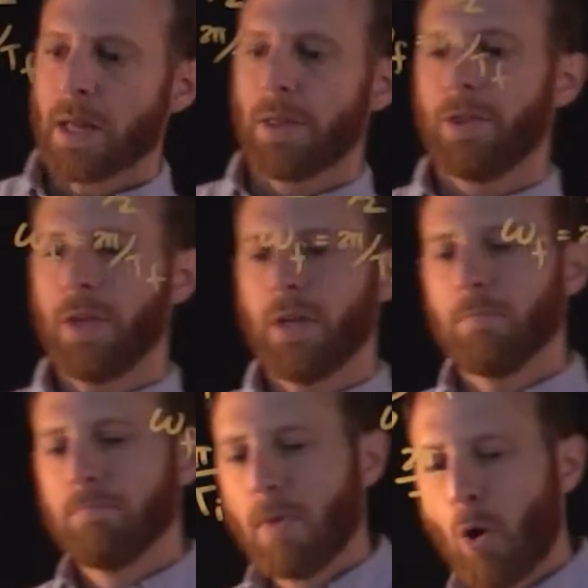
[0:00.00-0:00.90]
The
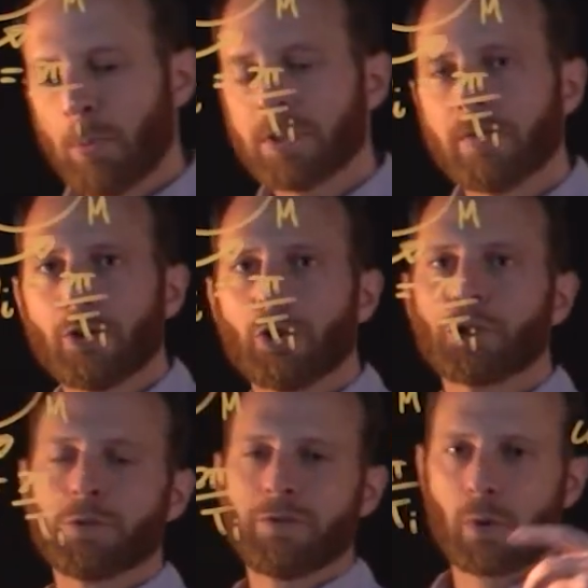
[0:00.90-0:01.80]
moment of
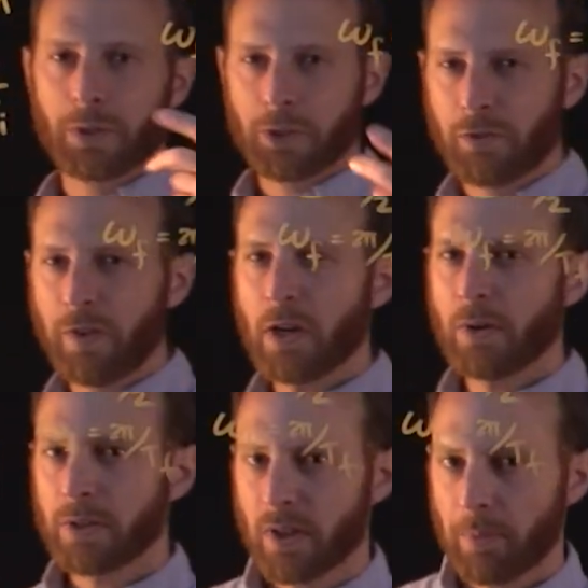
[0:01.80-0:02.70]
inertia for a sphere
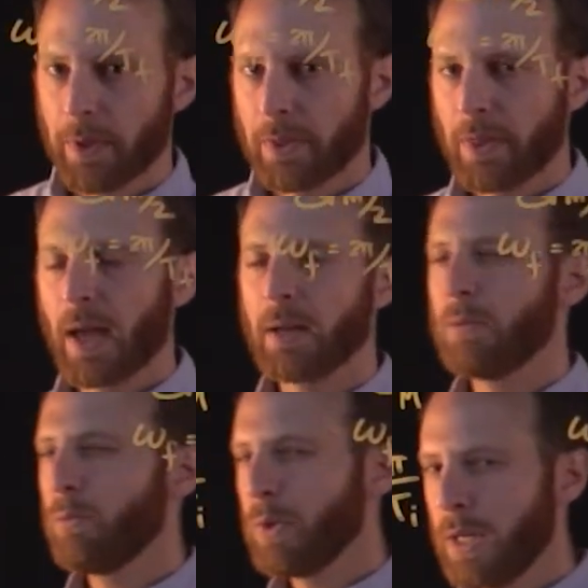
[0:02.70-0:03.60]
is something that
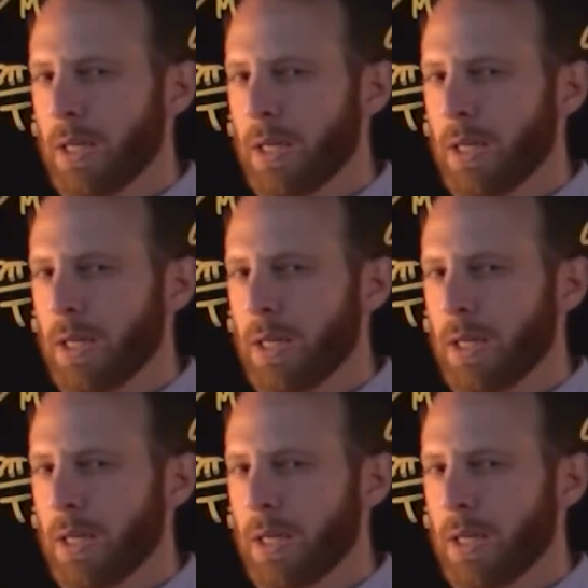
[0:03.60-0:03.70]
we